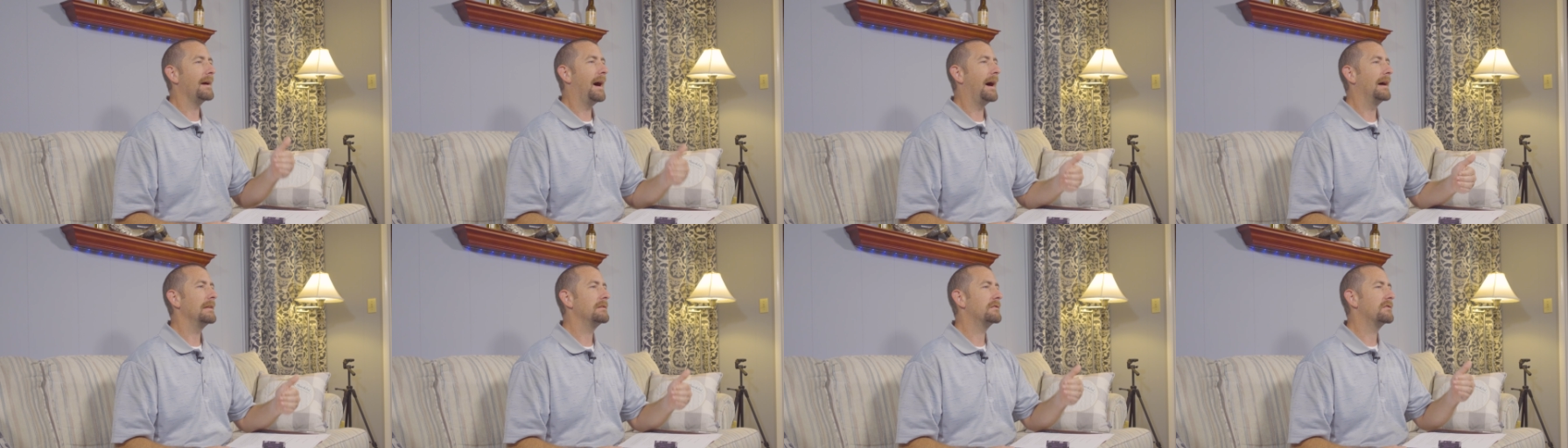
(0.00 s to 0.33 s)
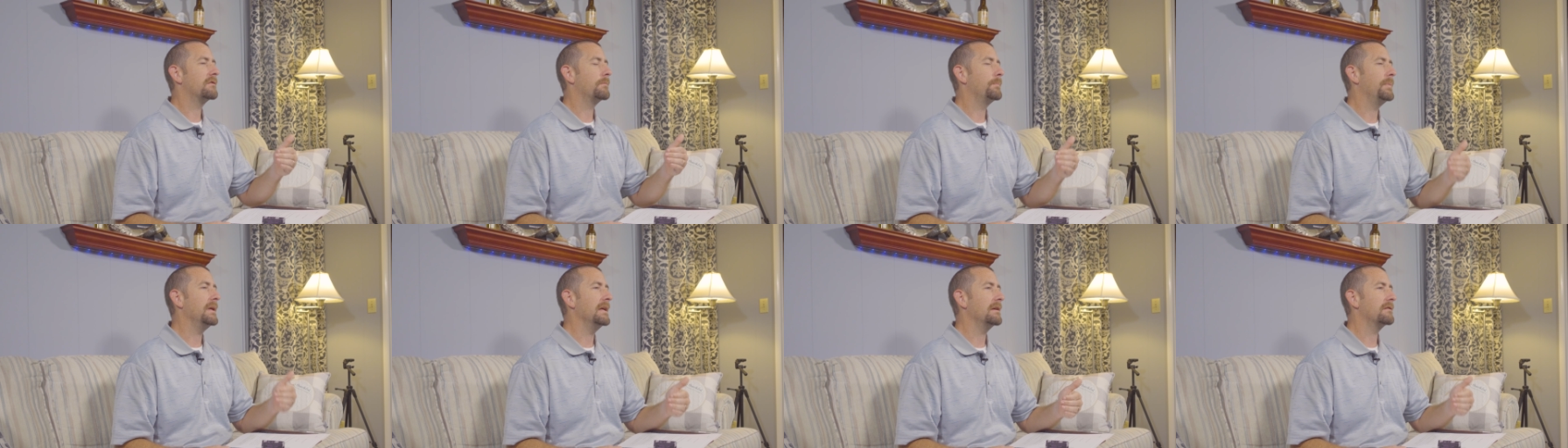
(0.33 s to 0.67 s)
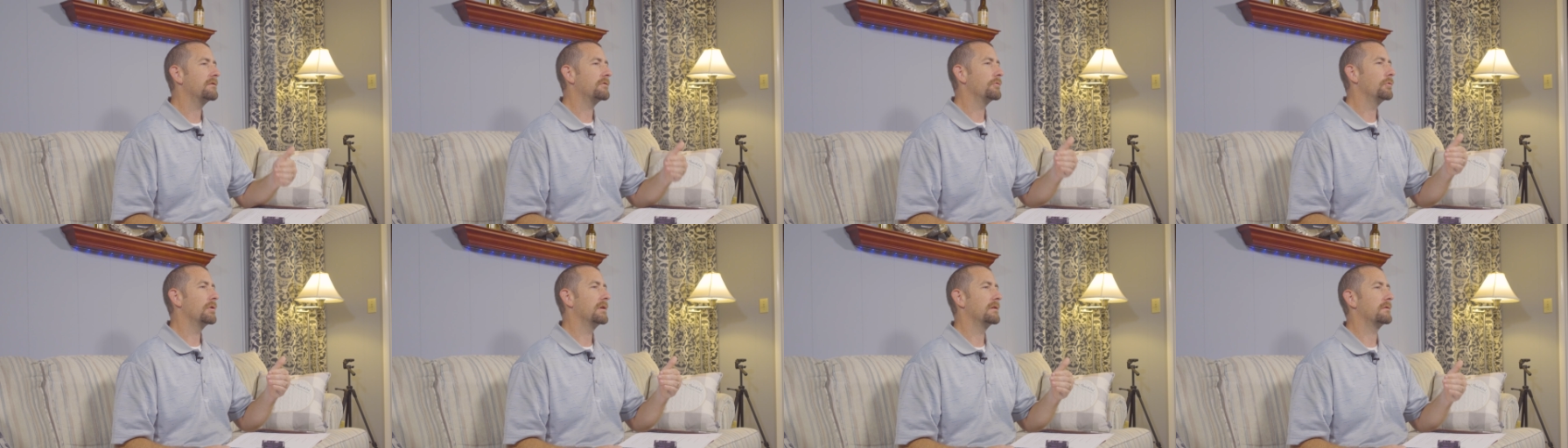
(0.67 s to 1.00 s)
God
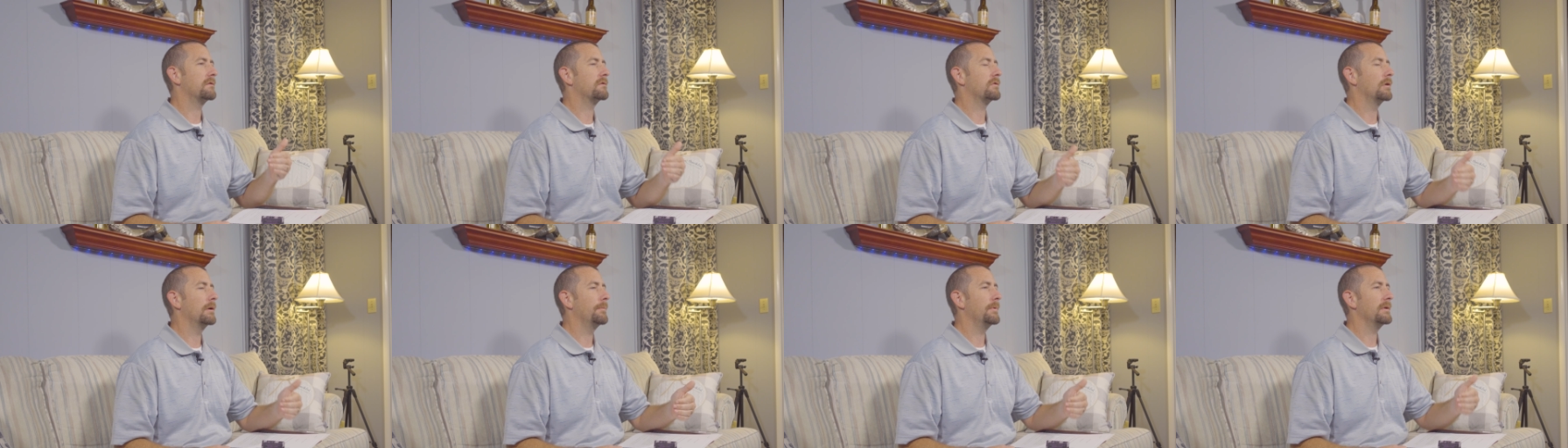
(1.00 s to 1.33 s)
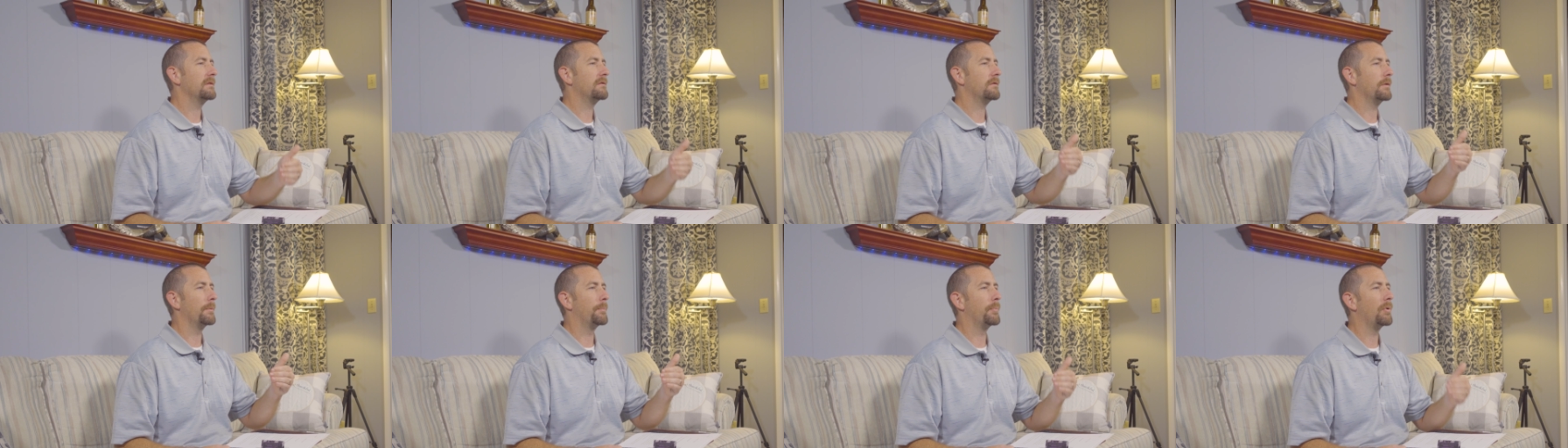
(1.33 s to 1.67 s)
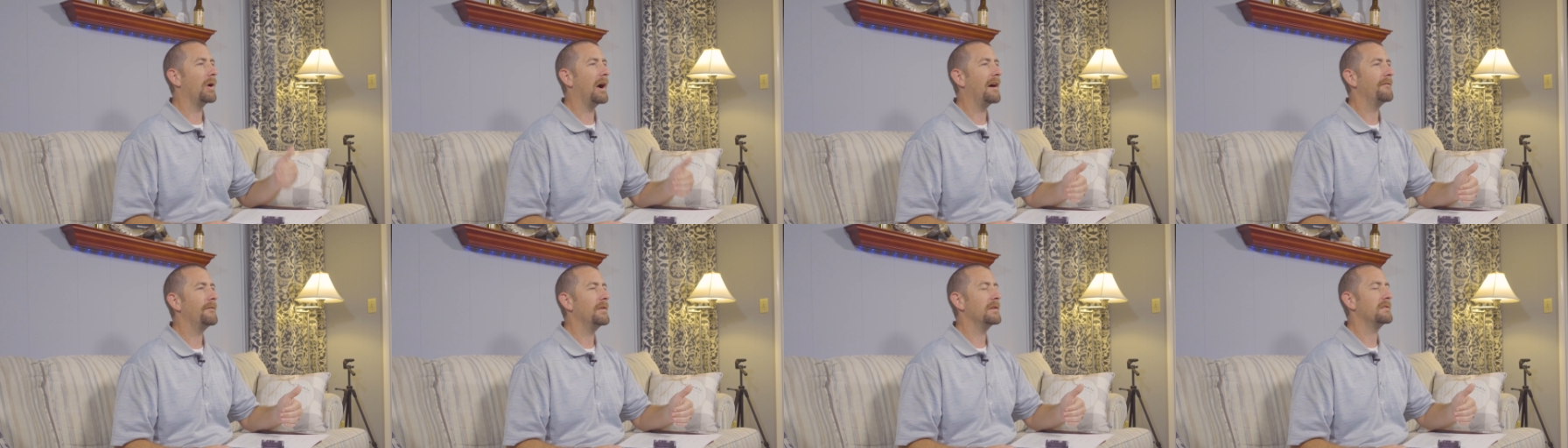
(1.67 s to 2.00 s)
speaks through his servants, the
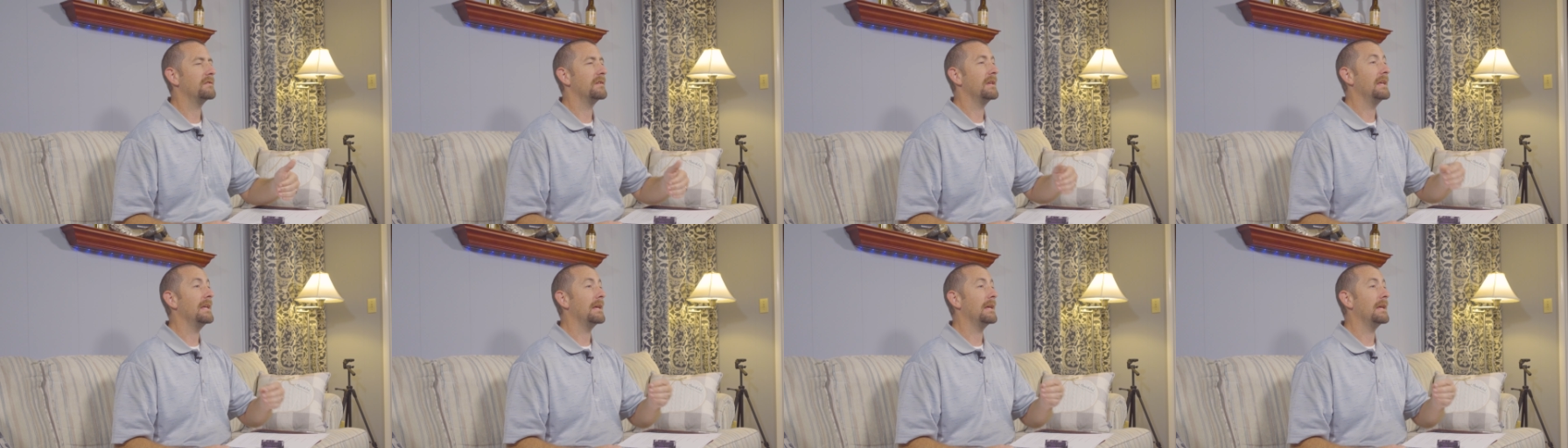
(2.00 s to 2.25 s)
prophets.